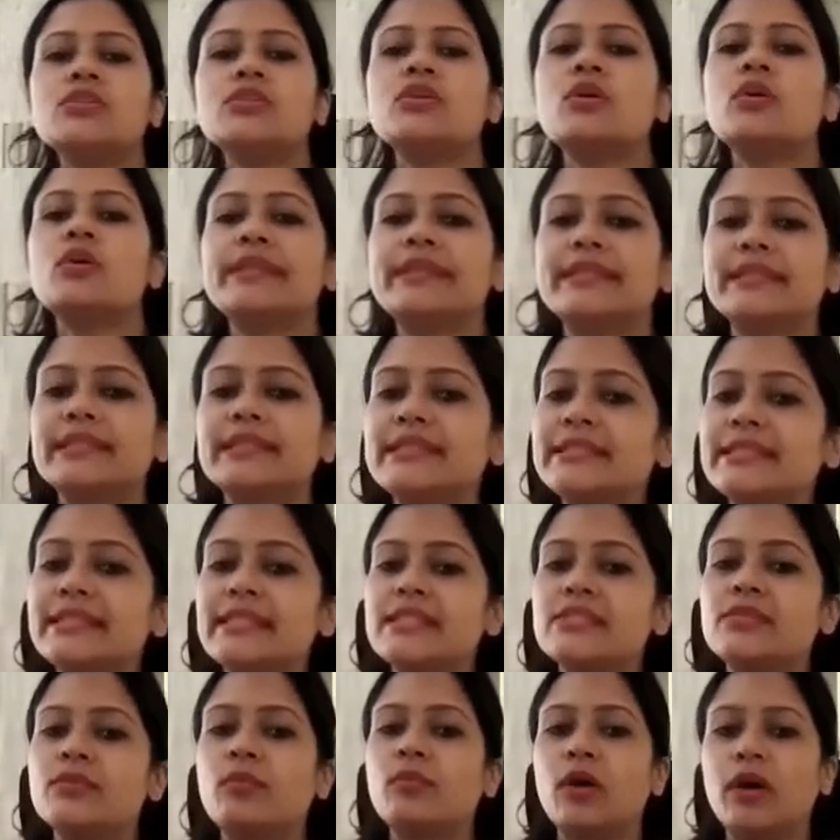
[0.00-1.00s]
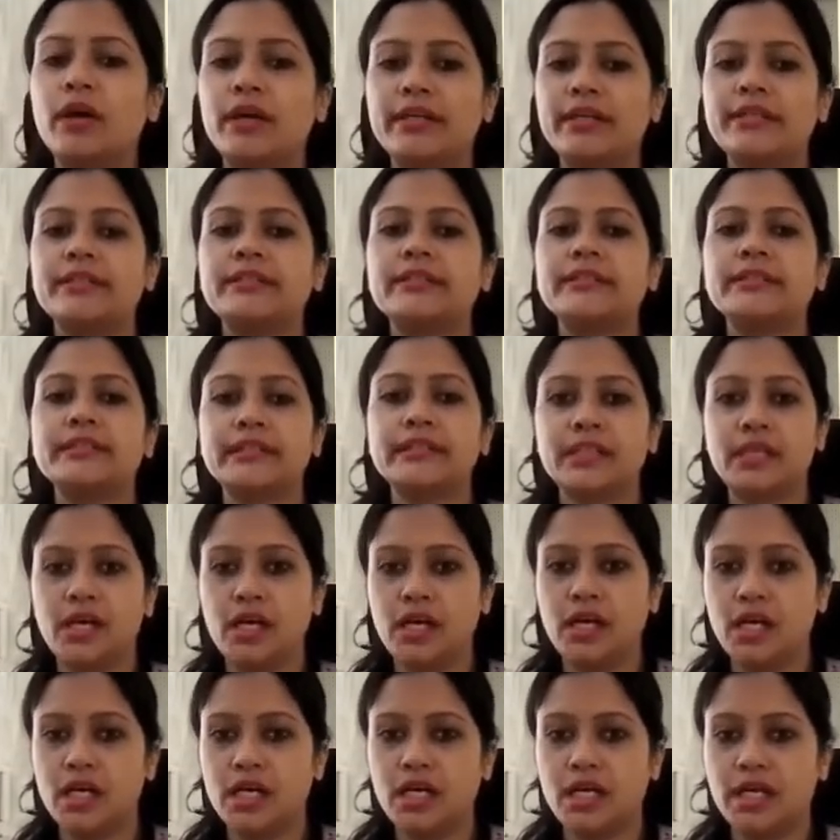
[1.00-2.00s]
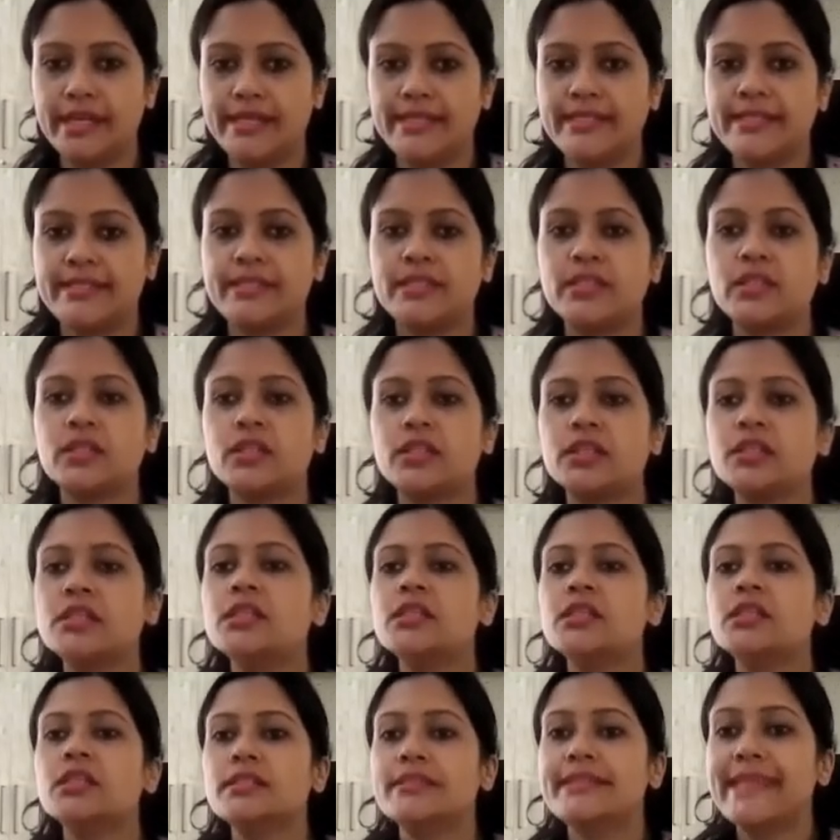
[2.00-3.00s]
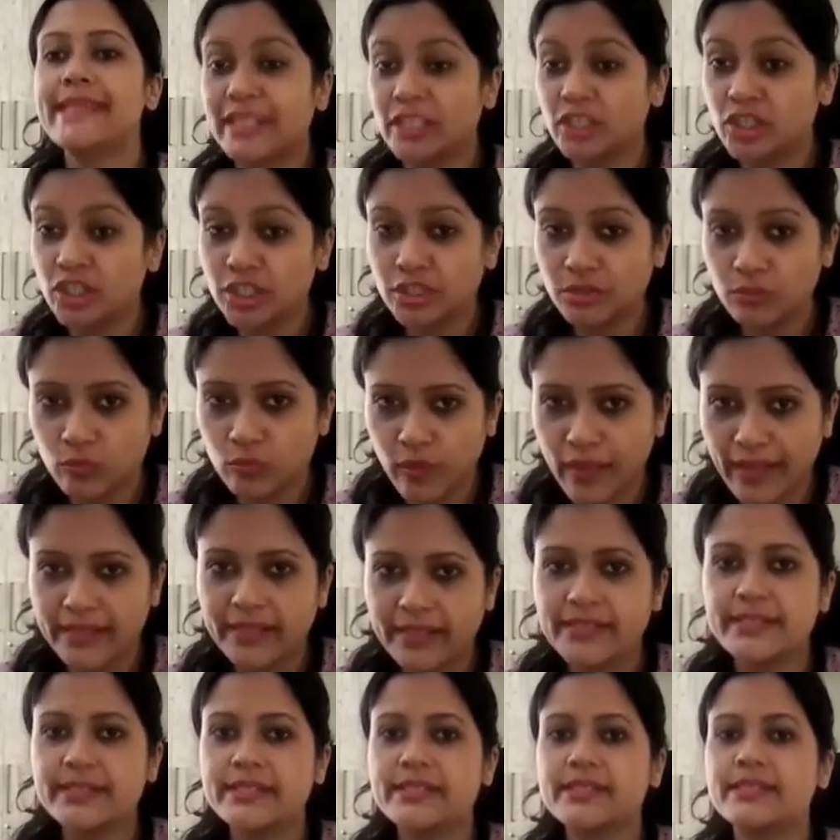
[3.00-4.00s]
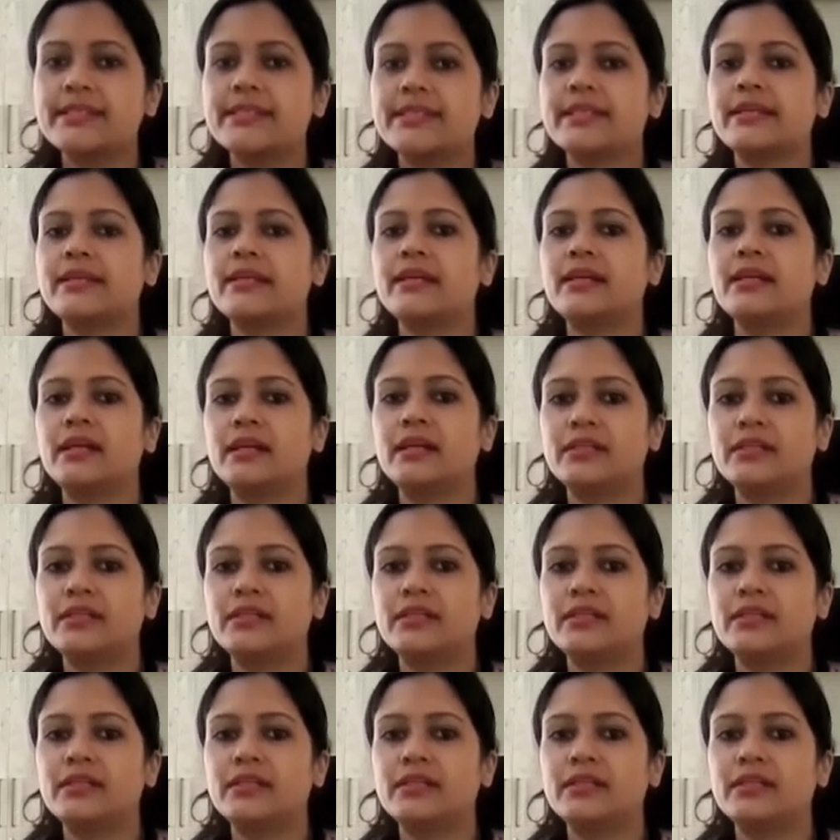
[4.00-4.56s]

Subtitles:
So this is what is the section 1. It is